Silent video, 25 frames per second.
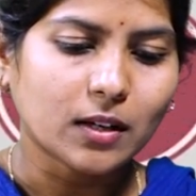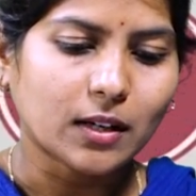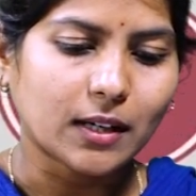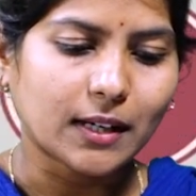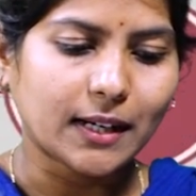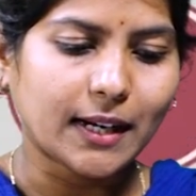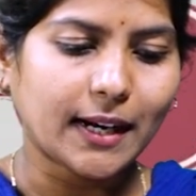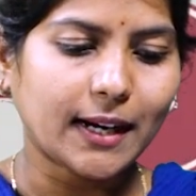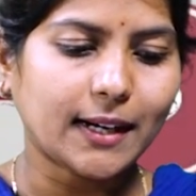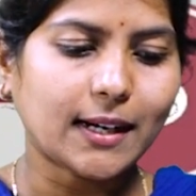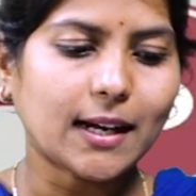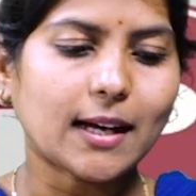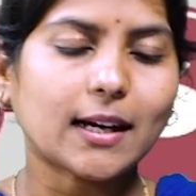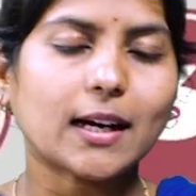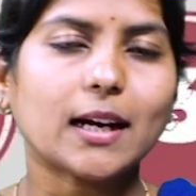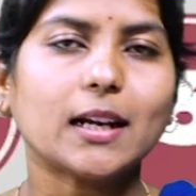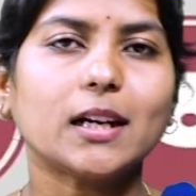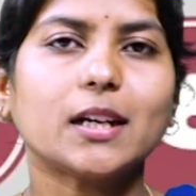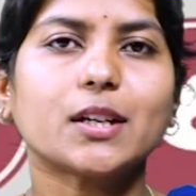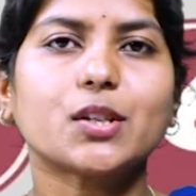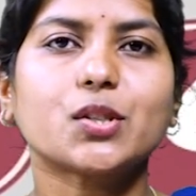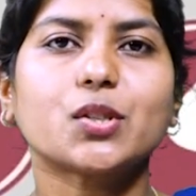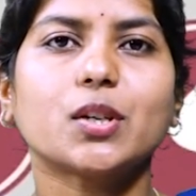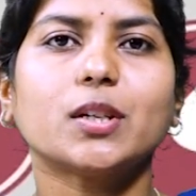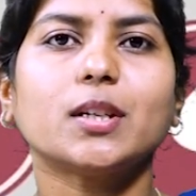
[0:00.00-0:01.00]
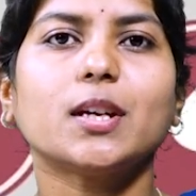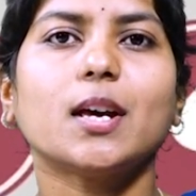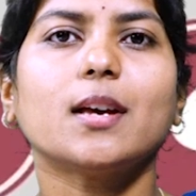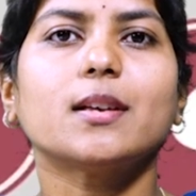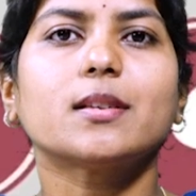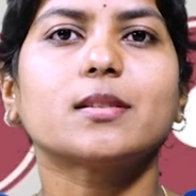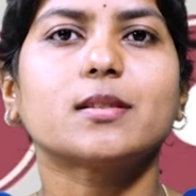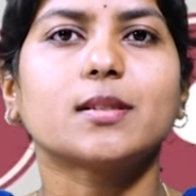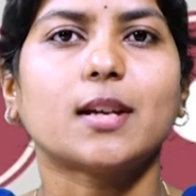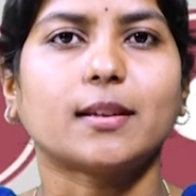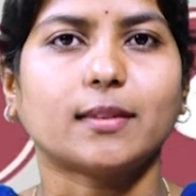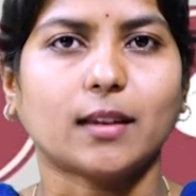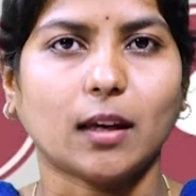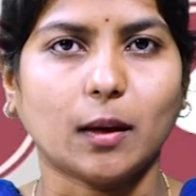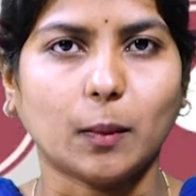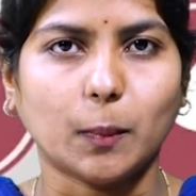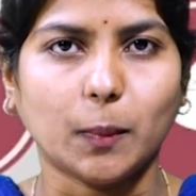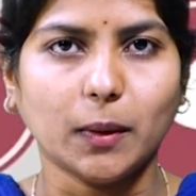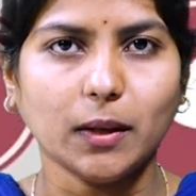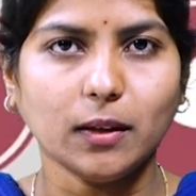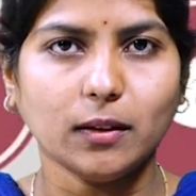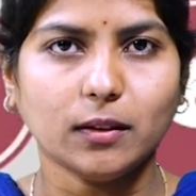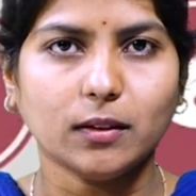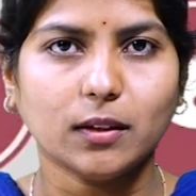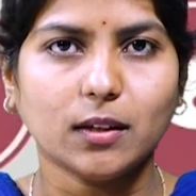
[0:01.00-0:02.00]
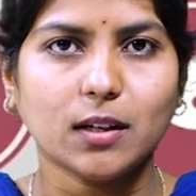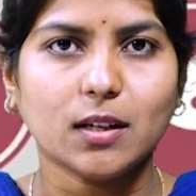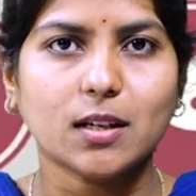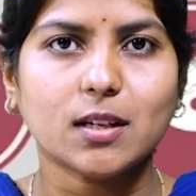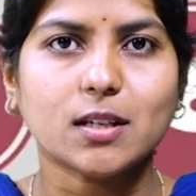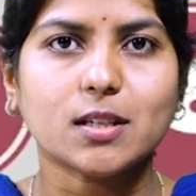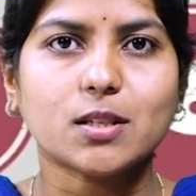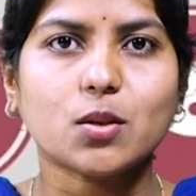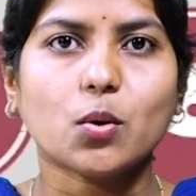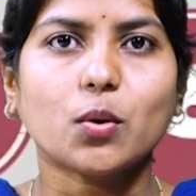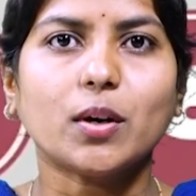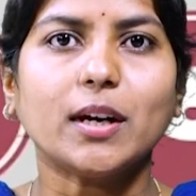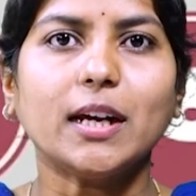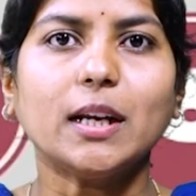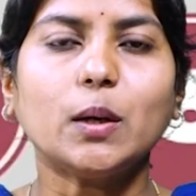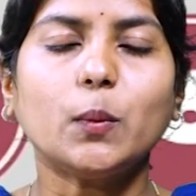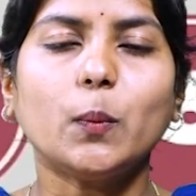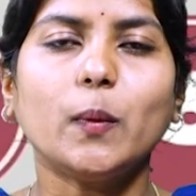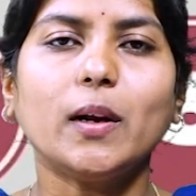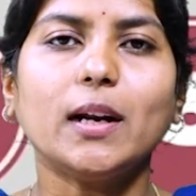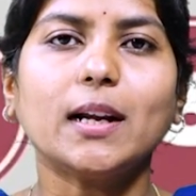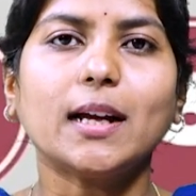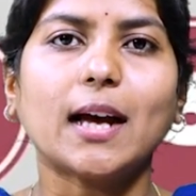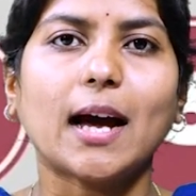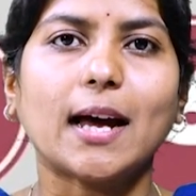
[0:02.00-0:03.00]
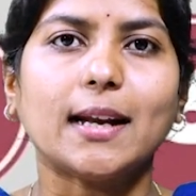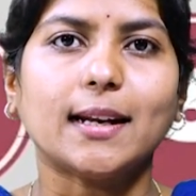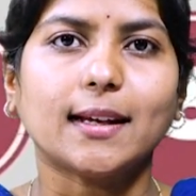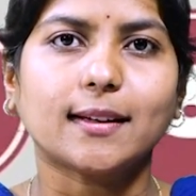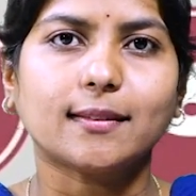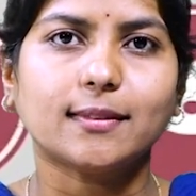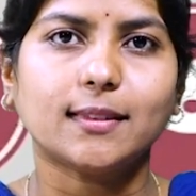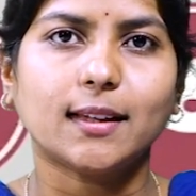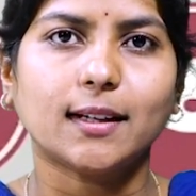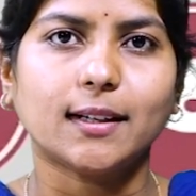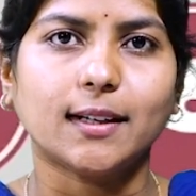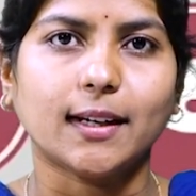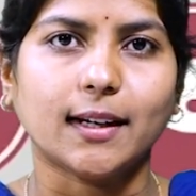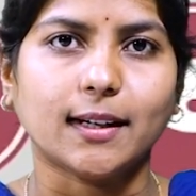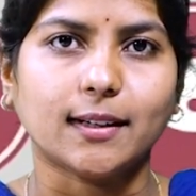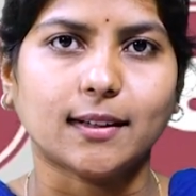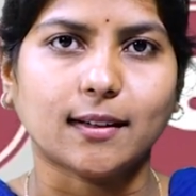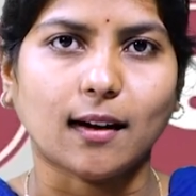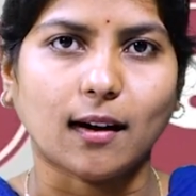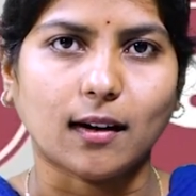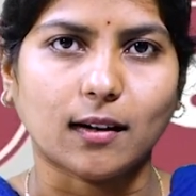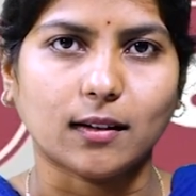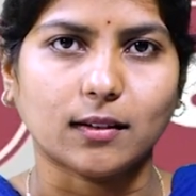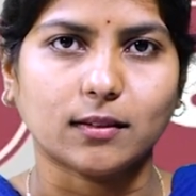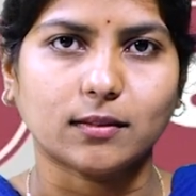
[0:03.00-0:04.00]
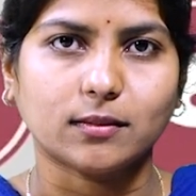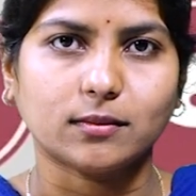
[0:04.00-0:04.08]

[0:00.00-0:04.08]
Data collection is nothing but, so it will collect the data.